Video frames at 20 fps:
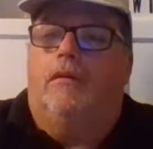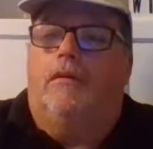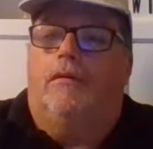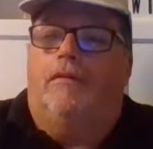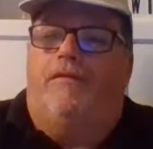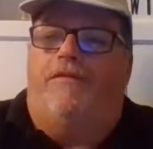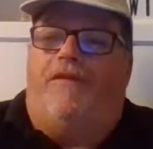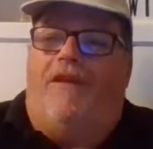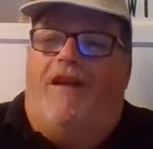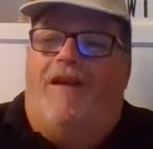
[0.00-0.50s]

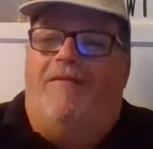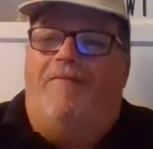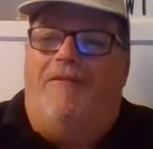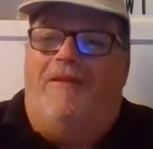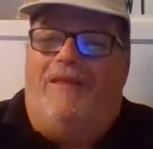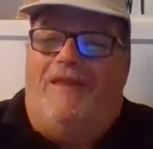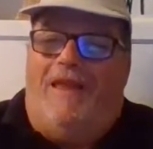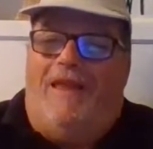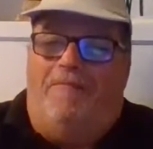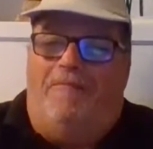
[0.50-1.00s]

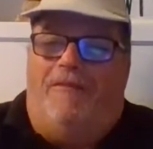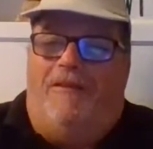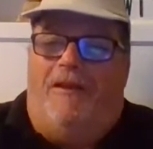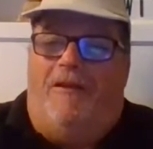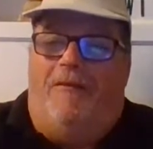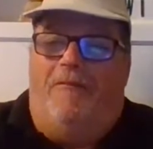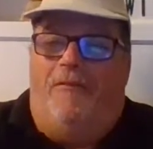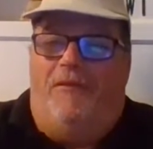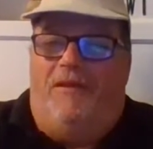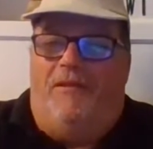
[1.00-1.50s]
Flaming the
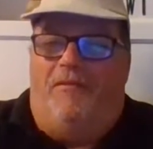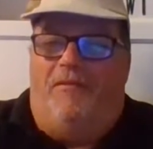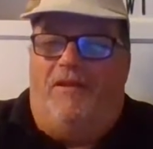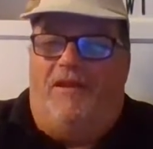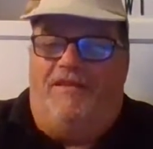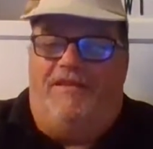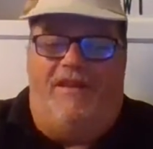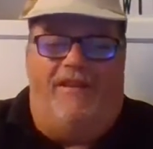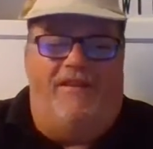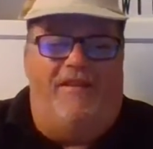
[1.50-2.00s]
envelope with the
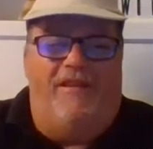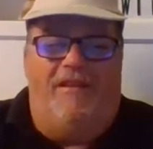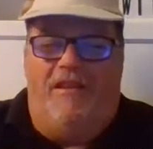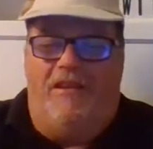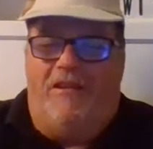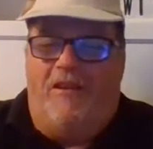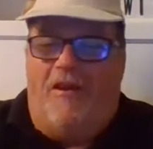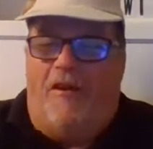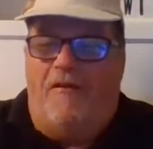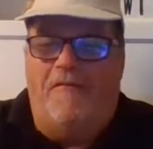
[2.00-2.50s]
picture.
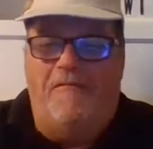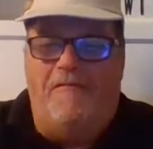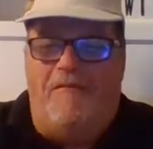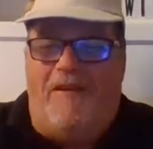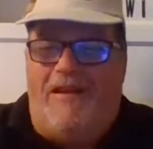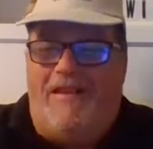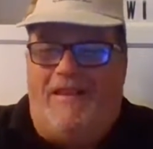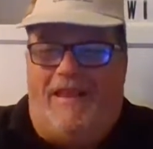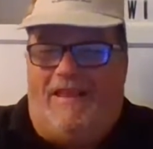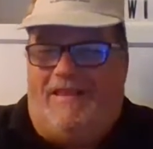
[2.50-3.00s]
You got him,
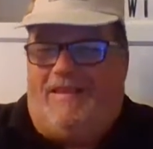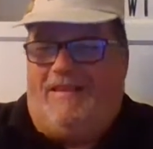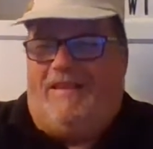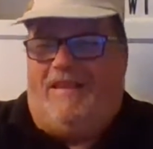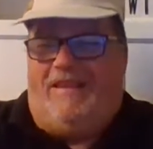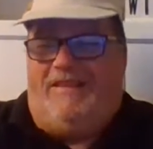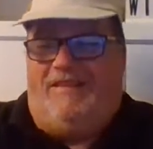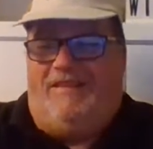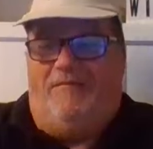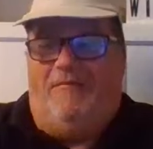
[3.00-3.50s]
mate.
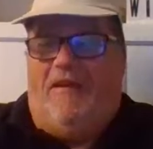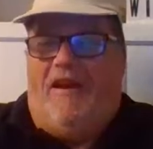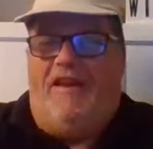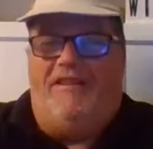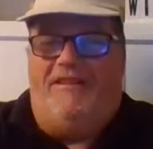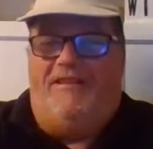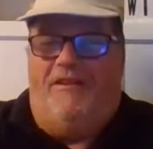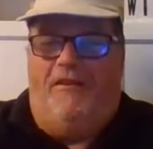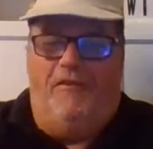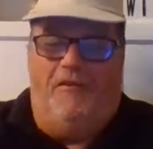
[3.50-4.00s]
That's
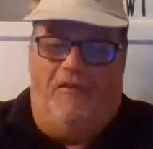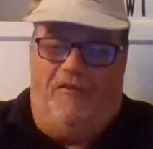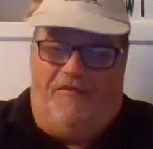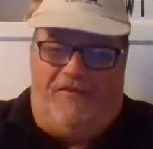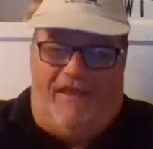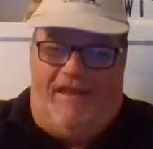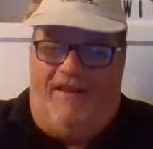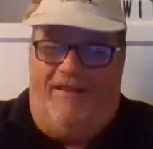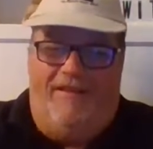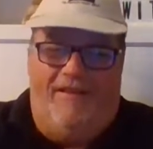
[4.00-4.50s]
amazing. I love
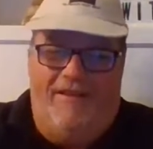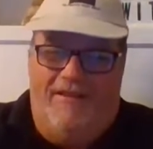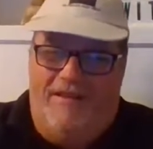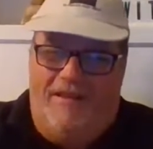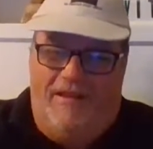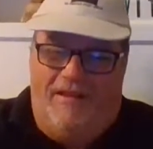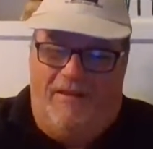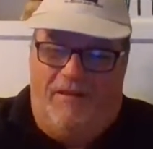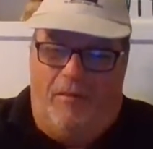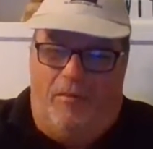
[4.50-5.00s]
that.
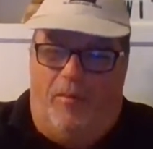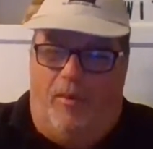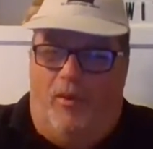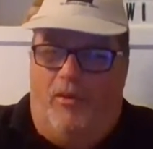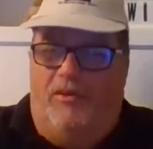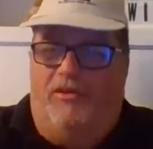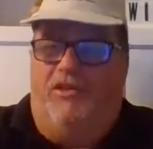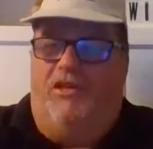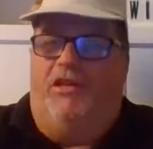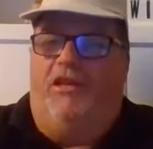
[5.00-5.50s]
The
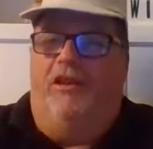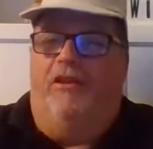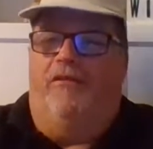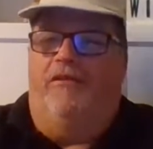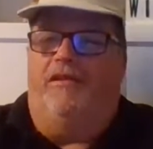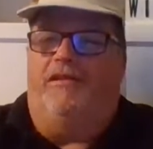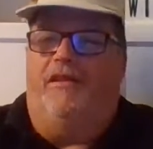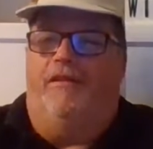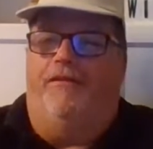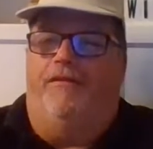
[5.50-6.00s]

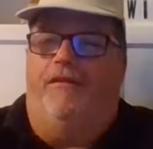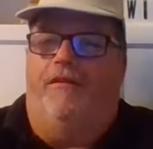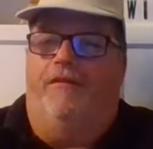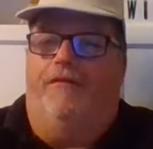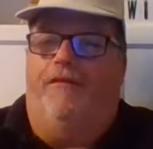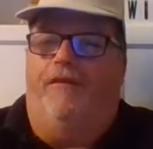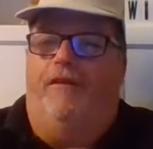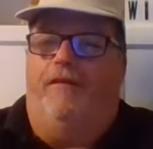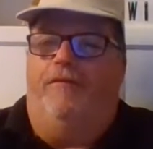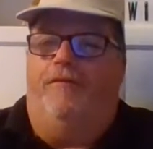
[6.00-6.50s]
biosecurity for a
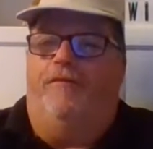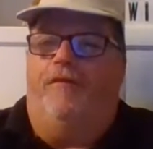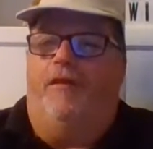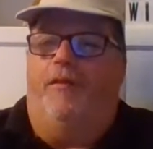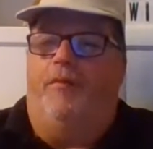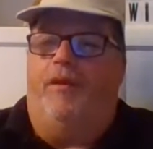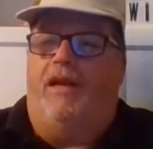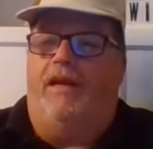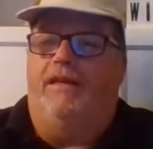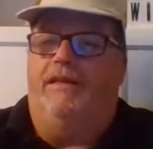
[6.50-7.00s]

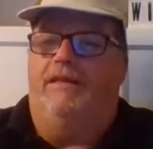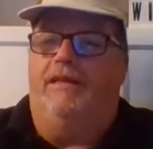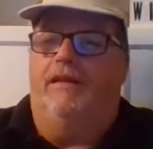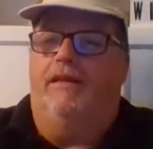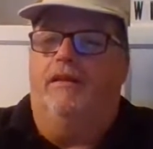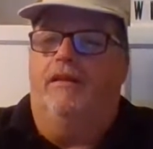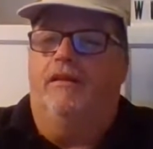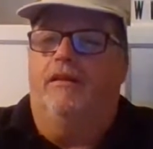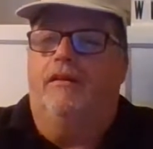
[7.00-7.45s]
painting.